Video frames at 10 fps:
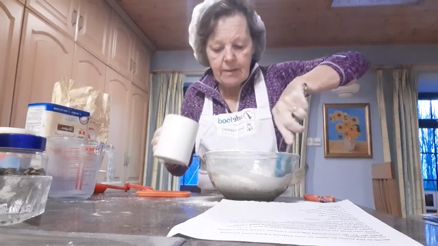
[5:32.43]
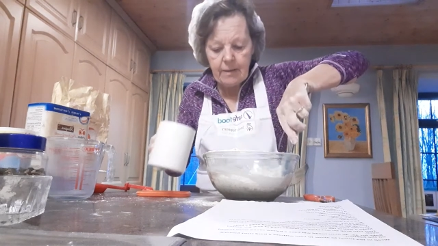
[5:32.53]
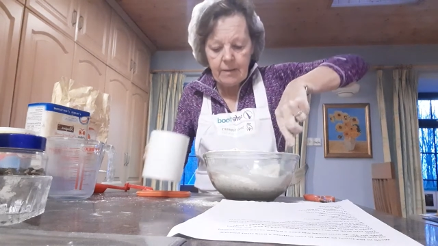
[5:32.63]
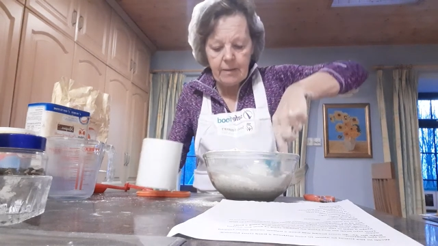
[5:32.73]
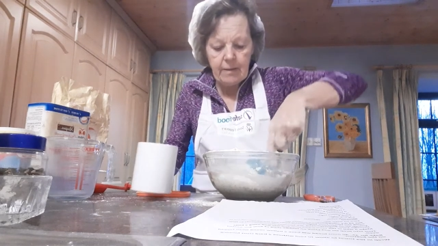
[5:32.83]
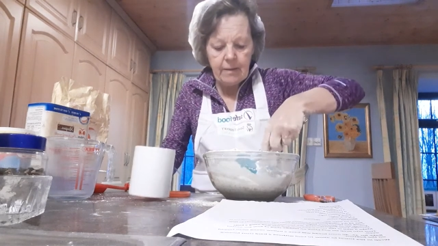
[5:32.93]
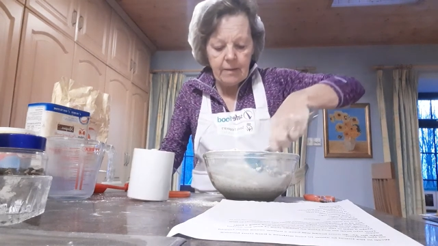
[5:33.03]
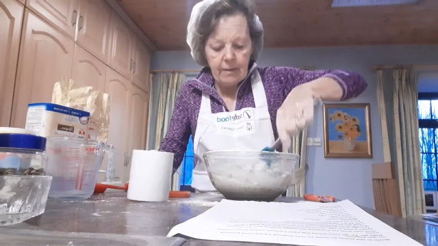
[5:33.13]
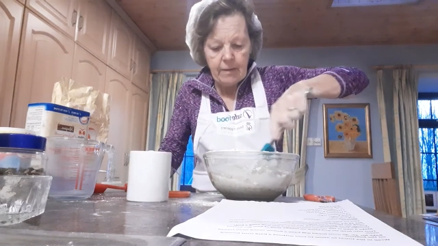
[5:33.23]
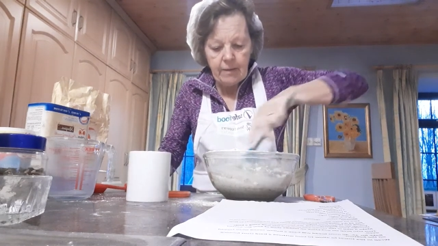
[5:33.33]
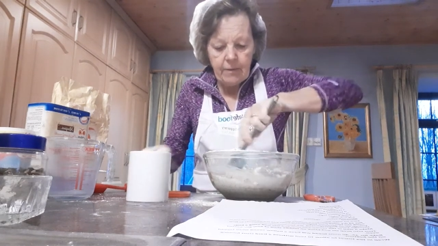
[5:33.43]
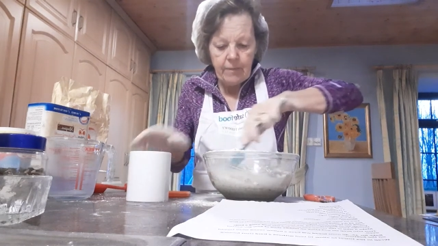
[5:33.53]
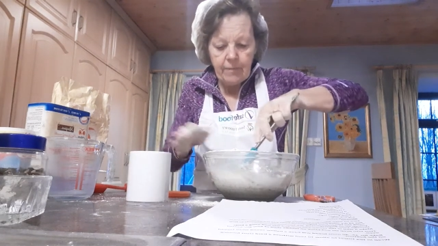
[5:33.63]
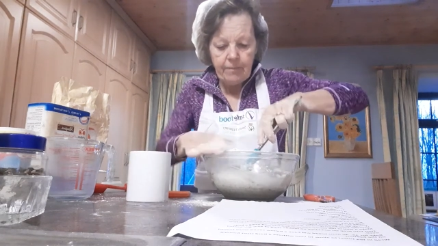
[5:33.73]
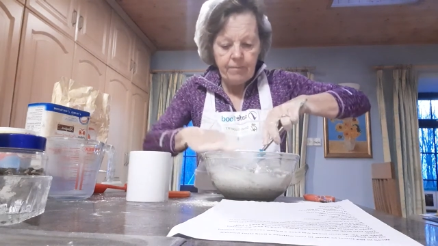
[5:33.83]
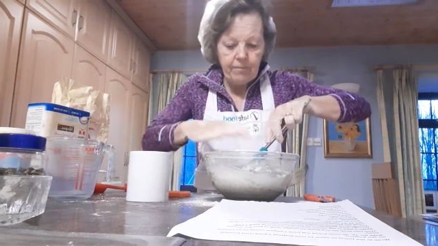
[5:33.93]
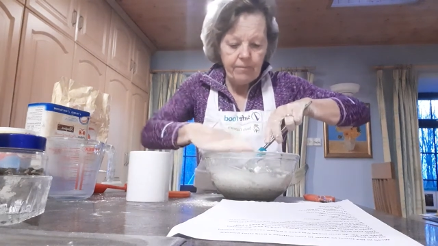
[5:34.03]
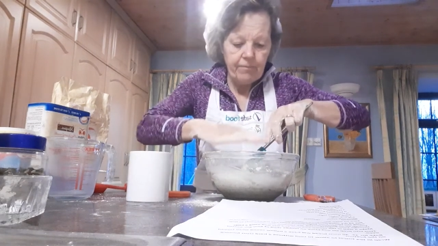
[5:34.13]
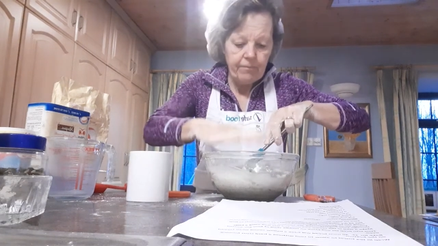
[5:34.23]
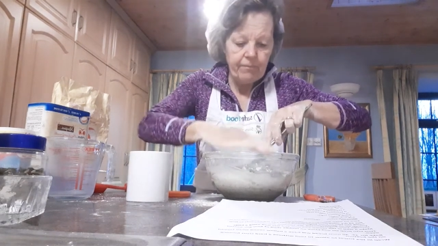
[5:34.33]

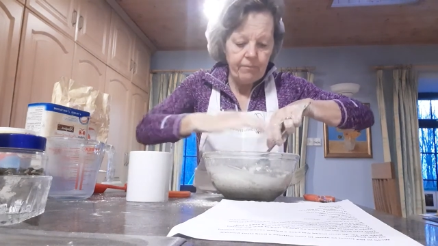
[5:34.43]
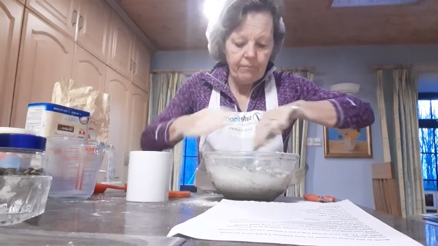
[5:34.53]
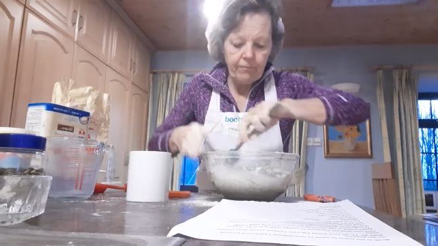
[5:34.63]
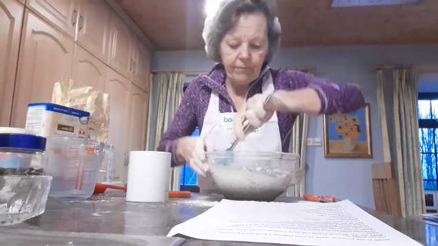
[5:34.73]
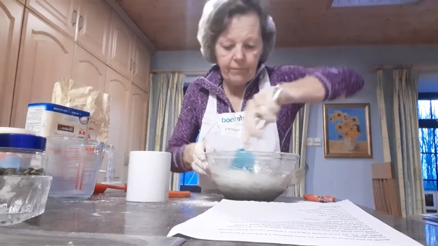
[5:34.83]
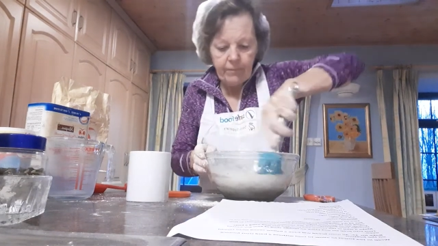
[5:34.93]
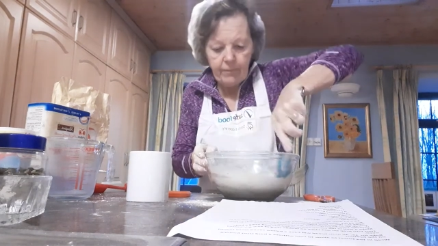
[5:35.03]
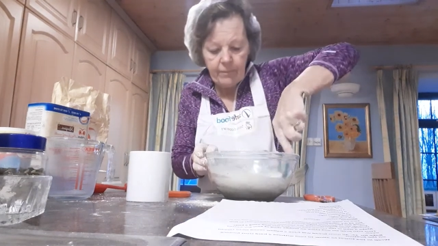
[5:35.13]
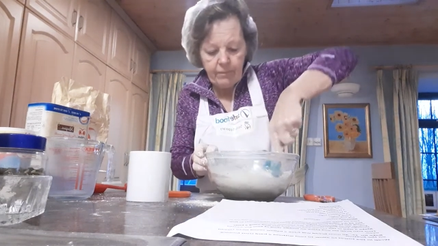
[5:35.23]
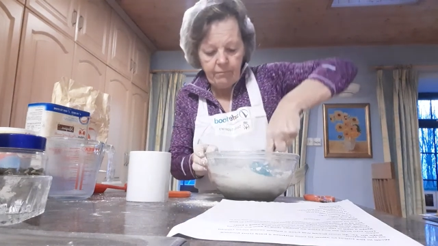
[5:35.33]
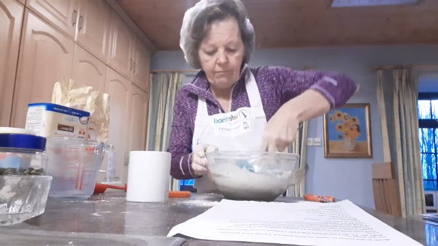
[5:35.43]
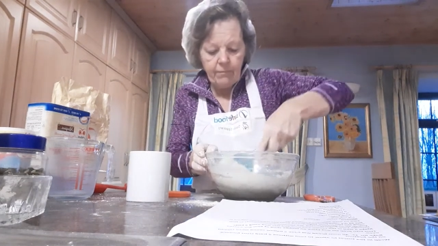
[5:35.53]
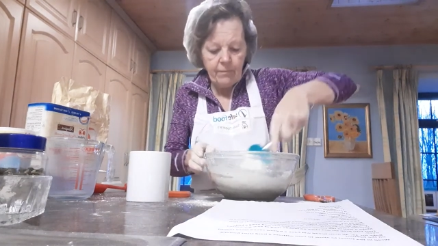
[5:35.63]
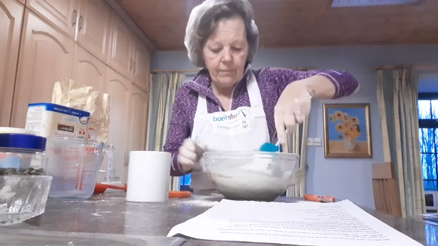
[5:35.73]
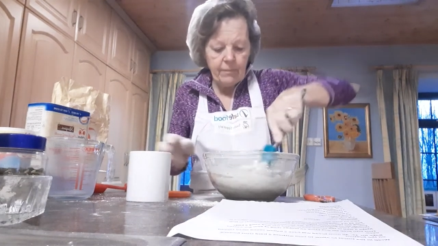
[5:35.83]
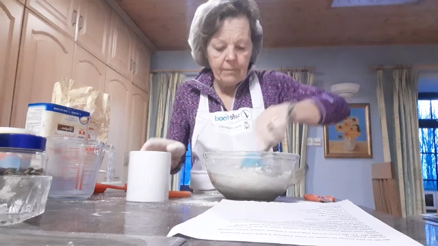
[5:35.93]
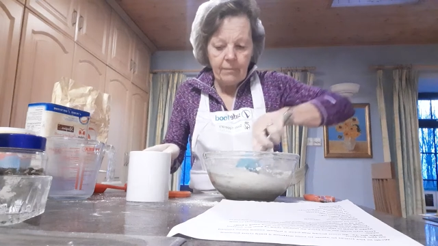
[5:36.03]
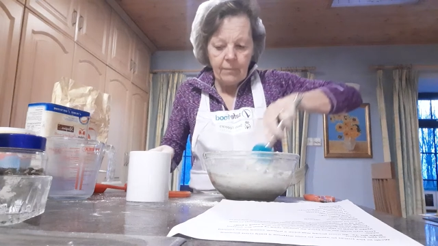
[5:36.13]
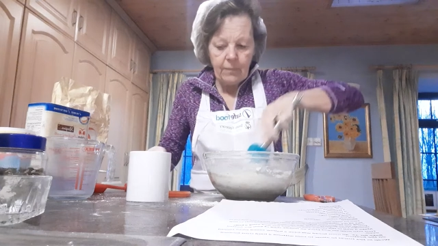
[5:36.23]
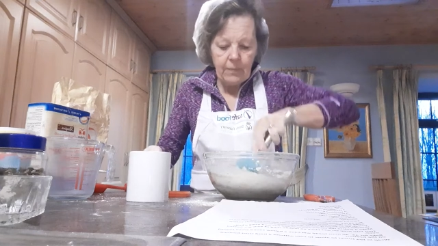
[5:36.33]

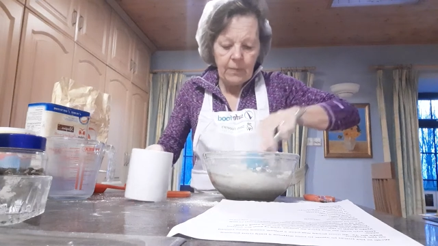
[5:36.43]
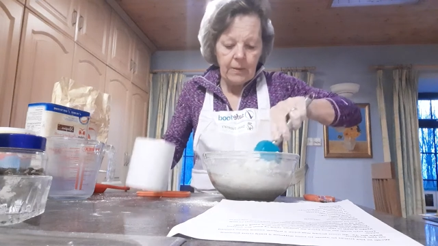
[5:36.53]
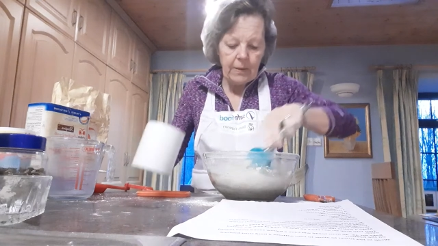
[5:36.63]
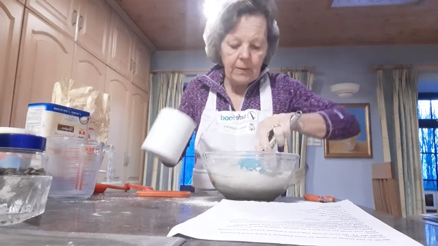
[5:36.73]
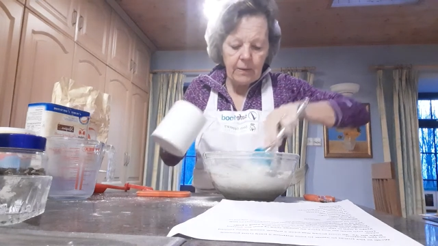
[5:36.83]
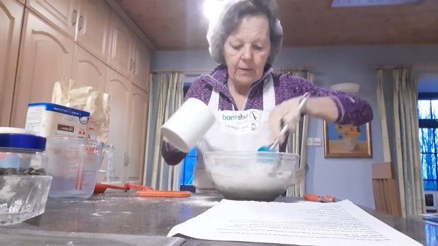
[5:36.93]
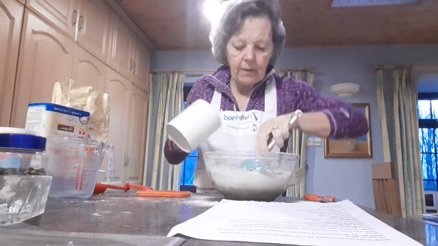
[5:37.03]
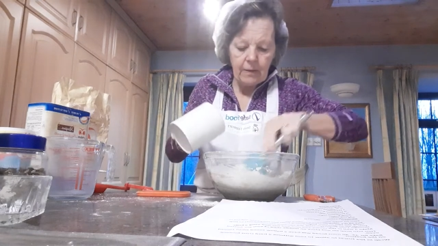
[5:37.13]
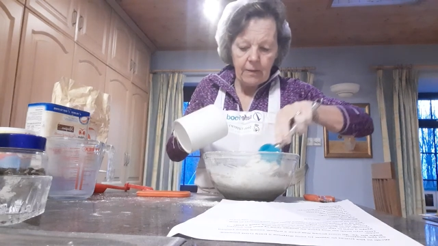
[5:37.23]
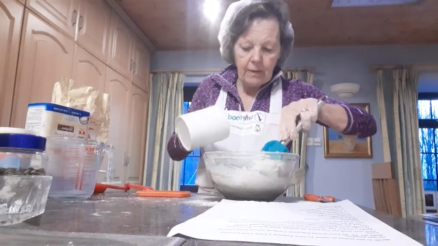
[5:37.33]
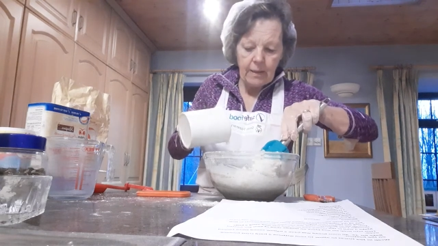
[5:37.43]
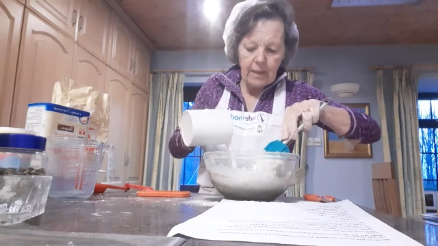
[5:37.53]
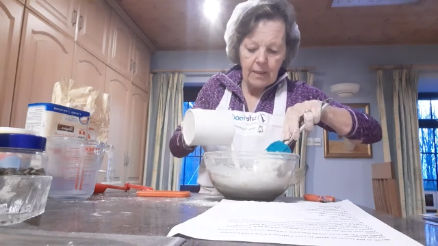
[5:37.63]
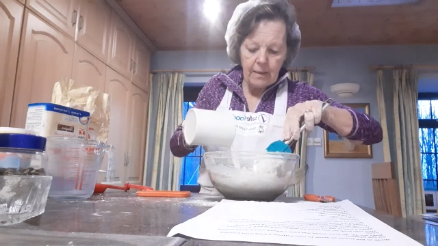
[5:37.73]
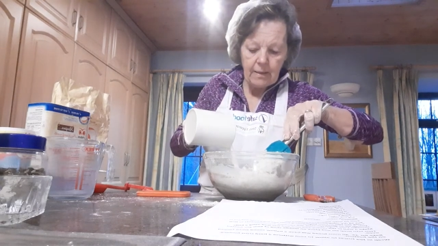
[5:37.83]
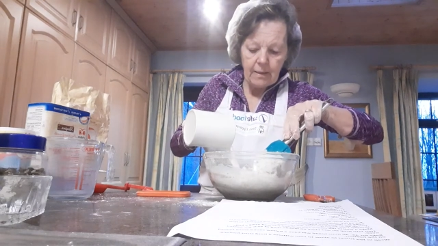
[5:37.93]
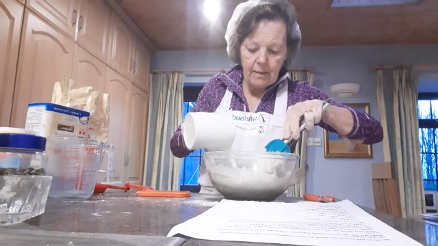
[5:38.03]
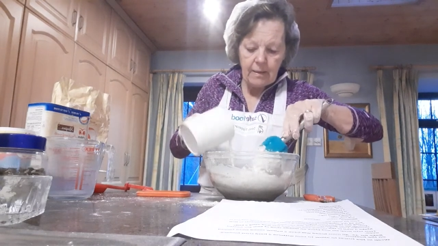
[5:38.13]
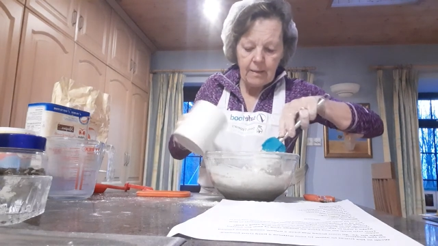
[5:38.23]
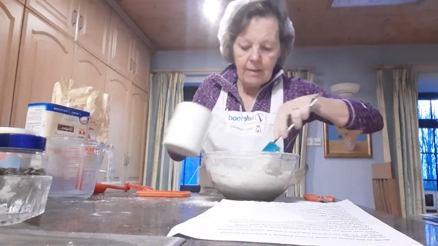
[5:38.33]

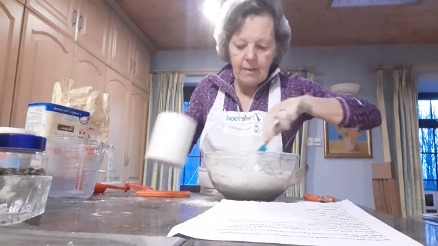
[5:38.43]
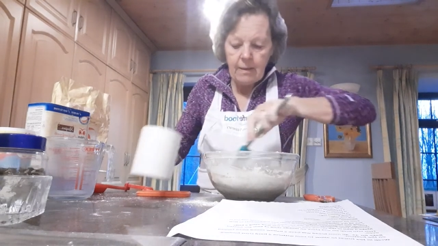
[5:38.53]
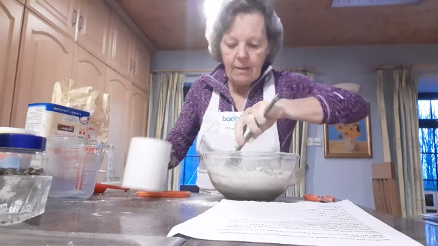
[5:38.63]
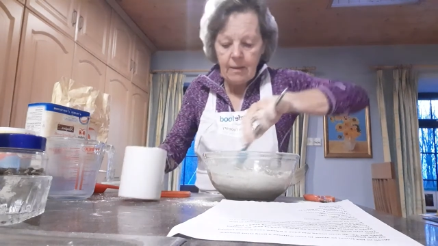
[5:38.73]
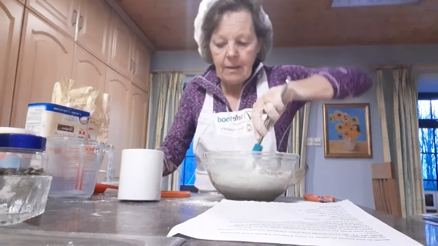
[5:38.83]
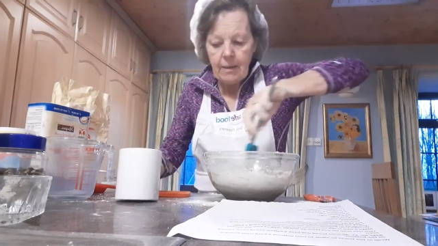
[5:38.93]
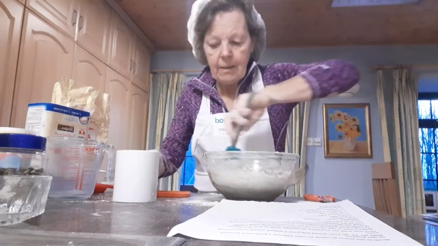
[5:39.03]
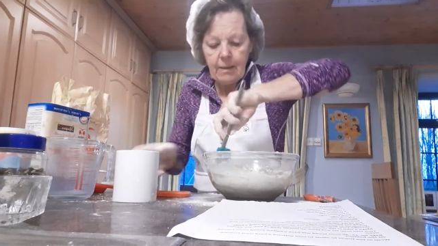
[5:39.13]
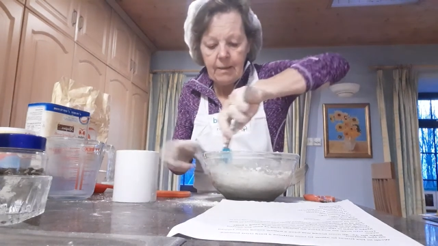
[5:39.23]
(no one is talking)